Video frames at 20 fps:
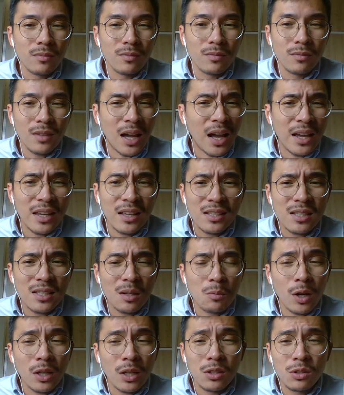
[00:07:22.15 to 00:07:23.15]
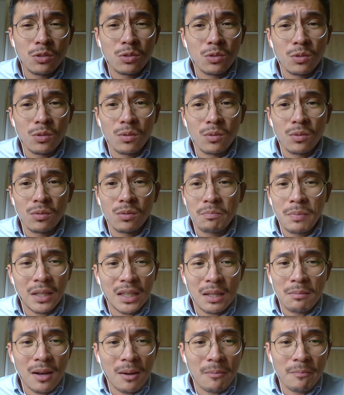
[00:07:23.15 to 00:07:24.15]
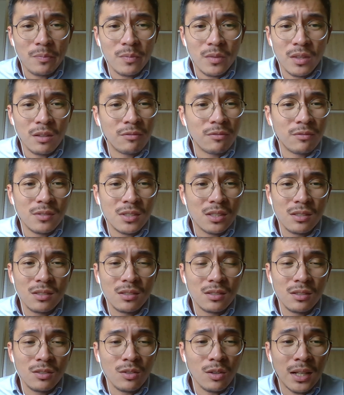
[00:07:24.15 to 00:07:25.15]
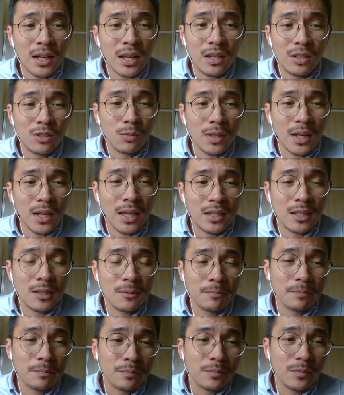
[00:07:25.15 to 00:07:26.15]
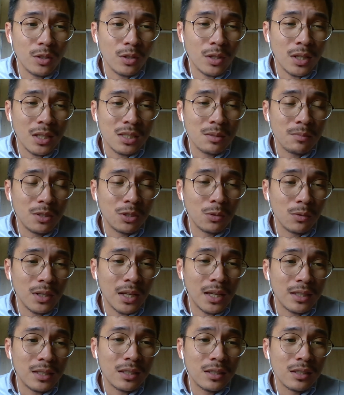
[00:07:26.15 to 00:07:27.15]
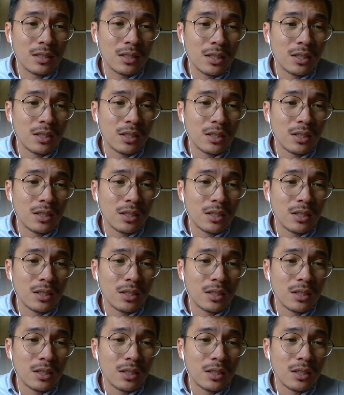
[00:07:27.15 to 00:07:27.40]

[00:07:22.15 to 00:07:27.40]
hire someone to pick them up if your client don't like it, your customer don't like it.